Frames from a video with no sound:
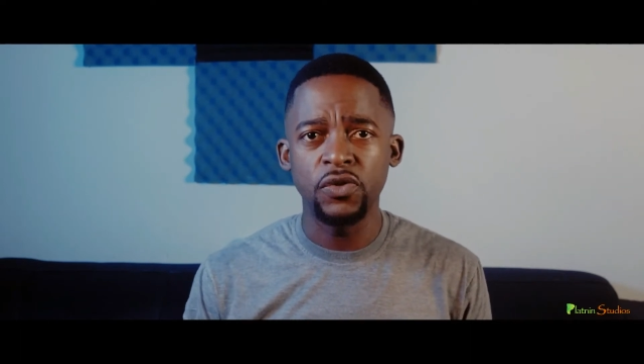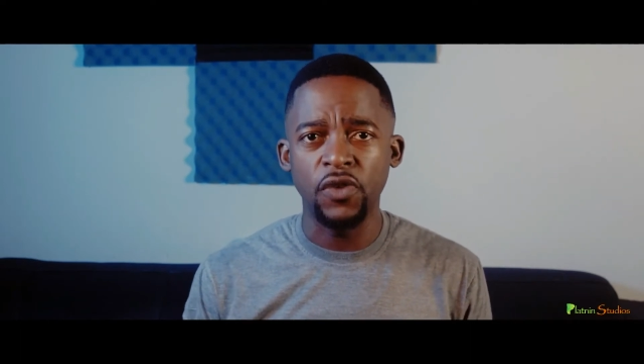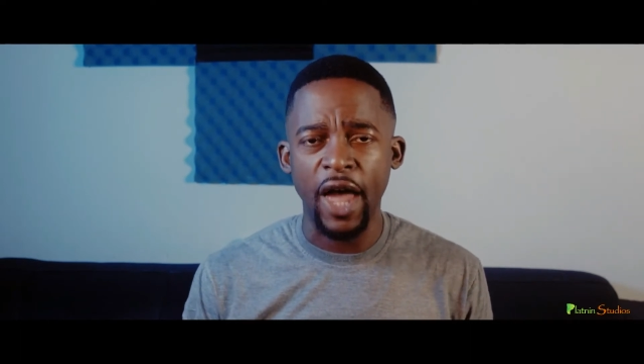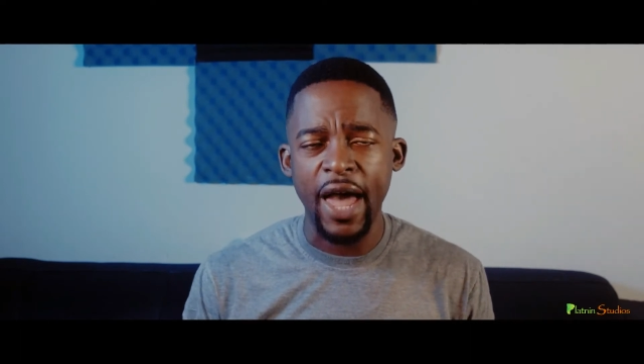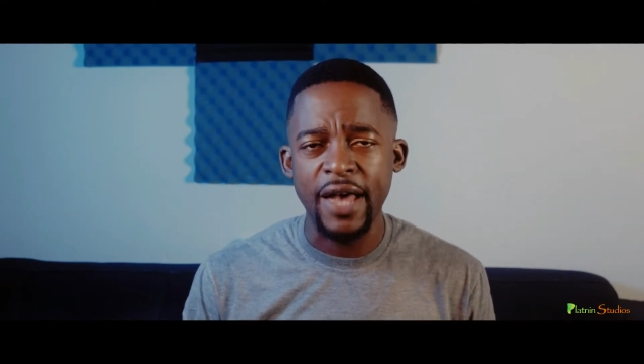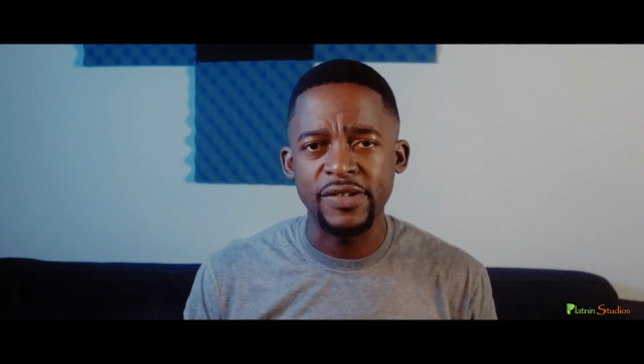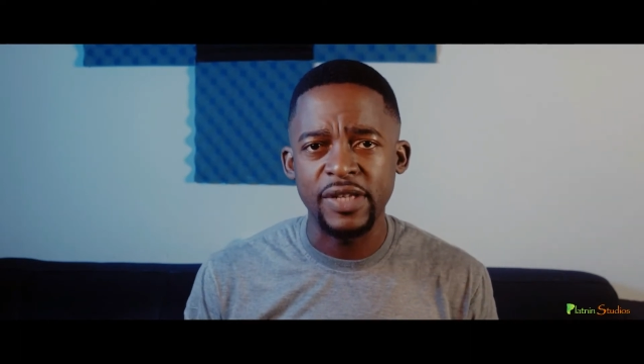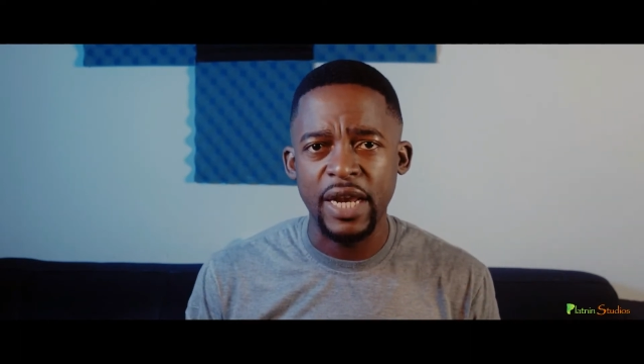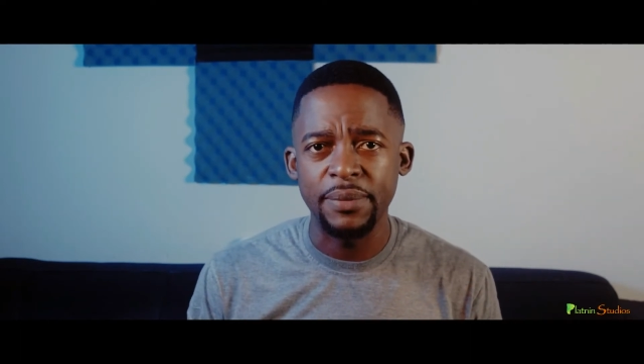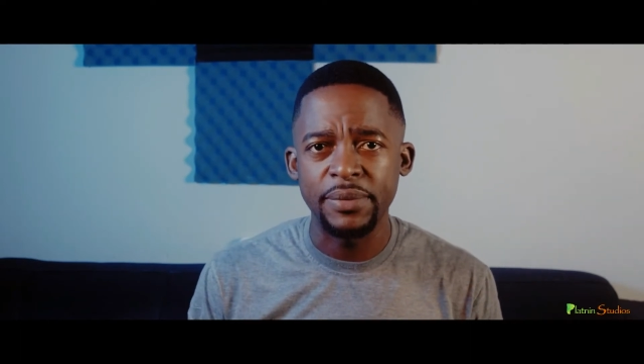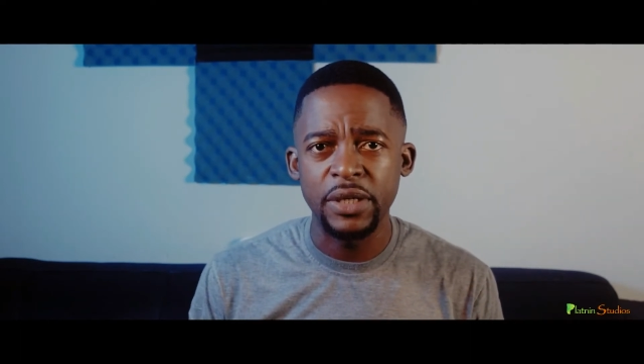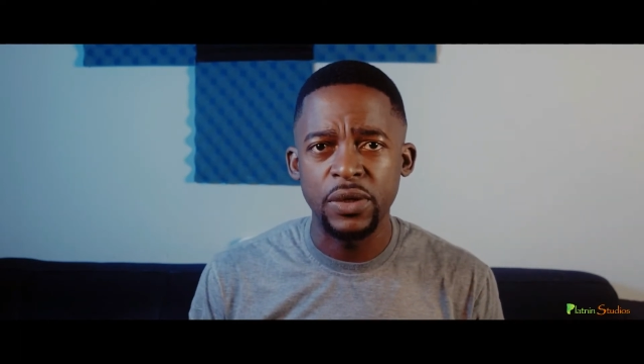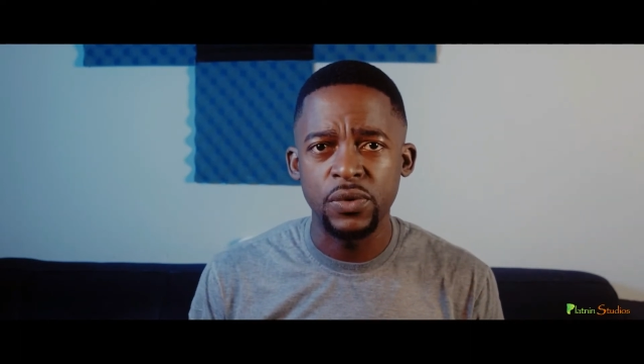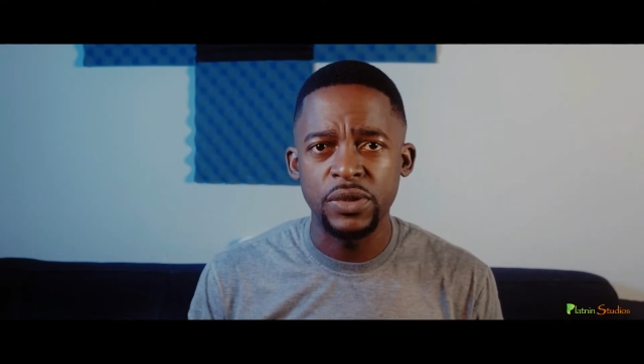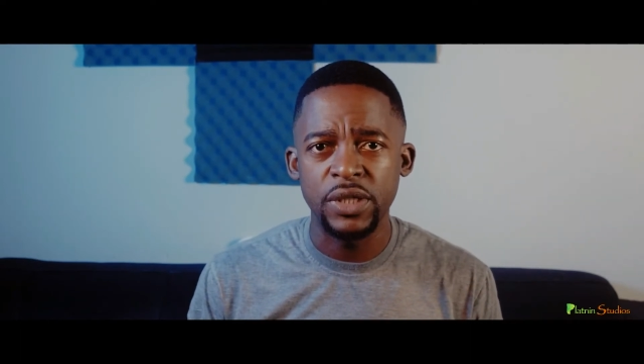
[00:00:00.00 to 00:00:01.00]
task that I'm
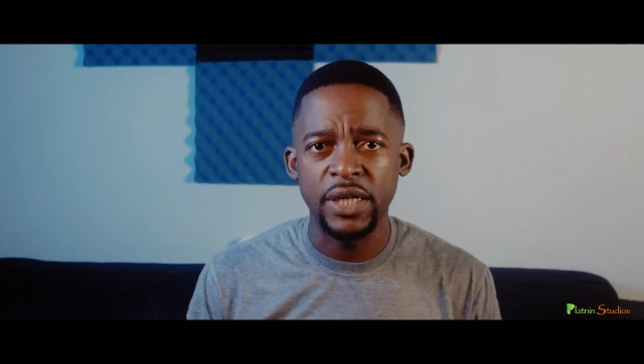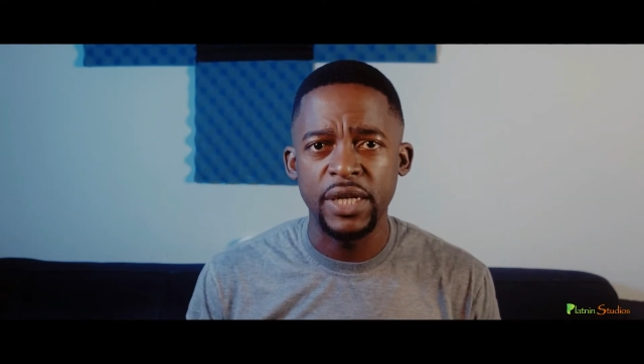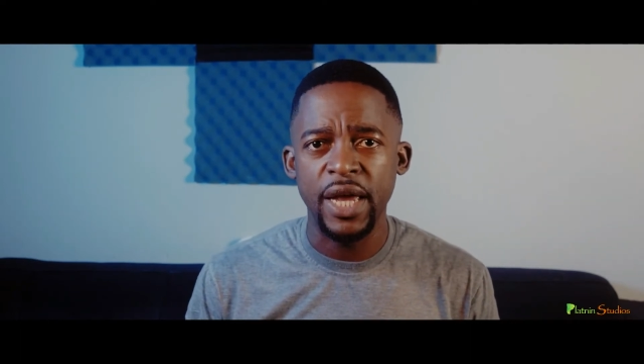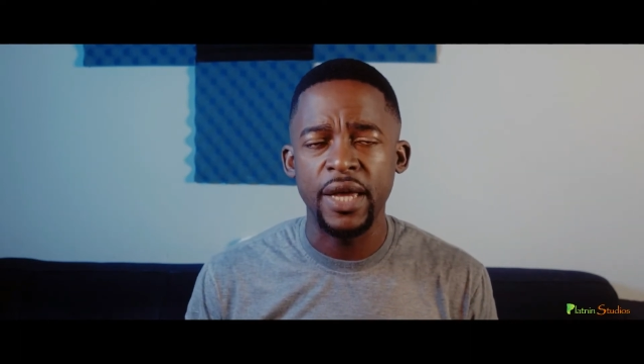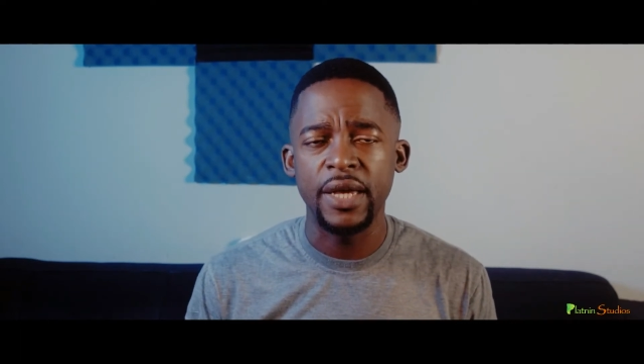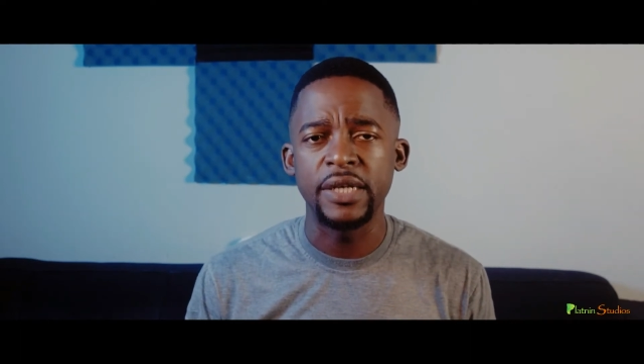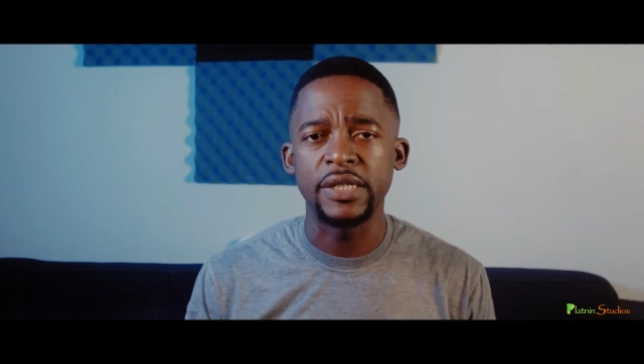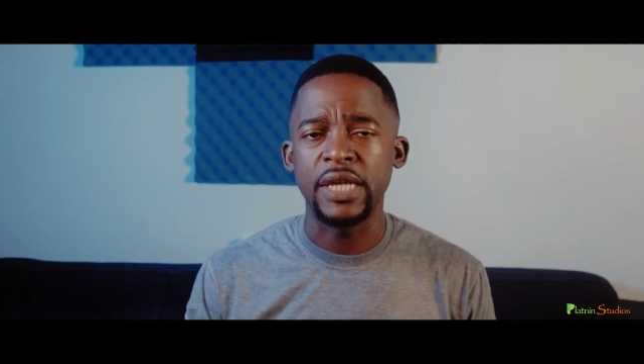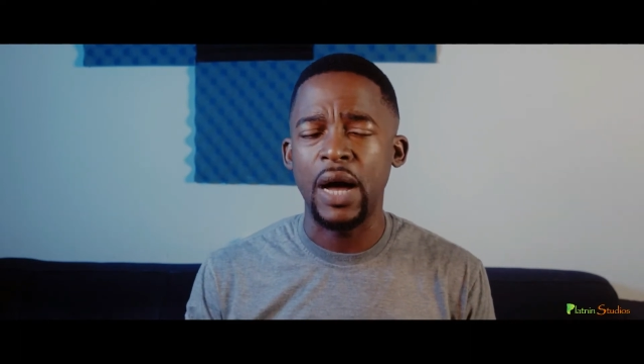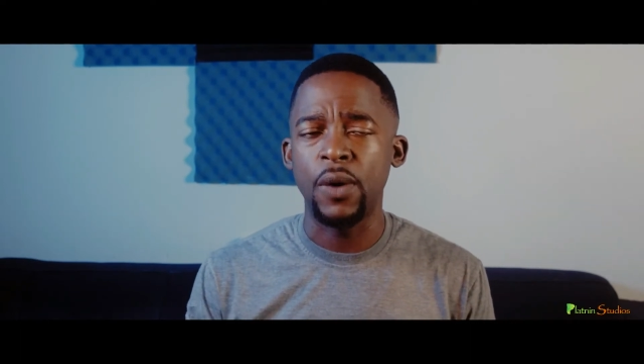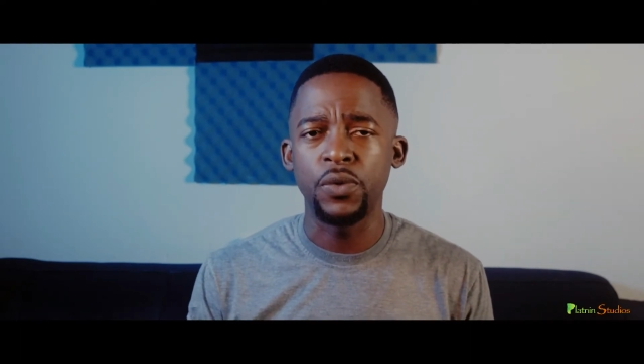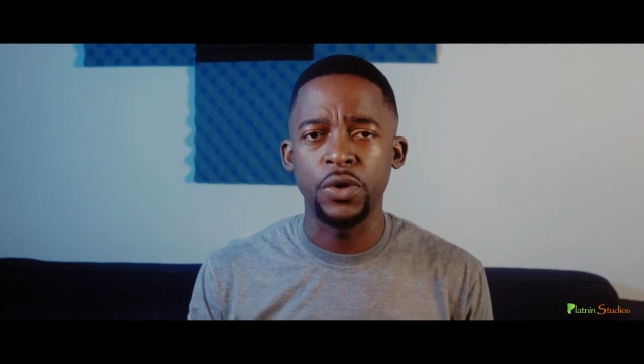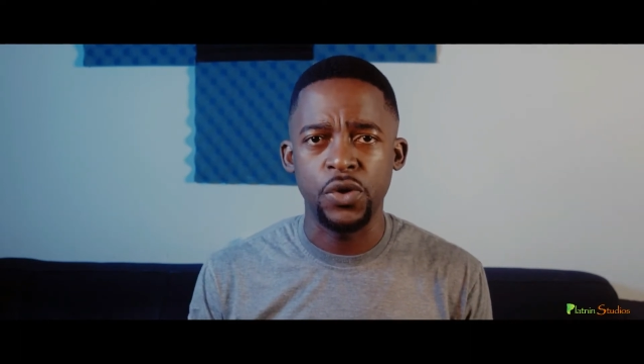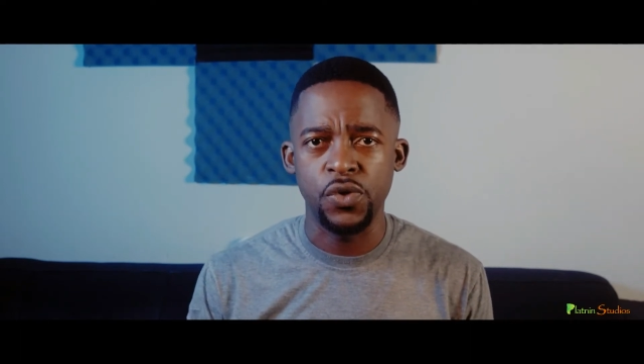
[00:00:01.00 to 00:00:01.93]
doing today is I want to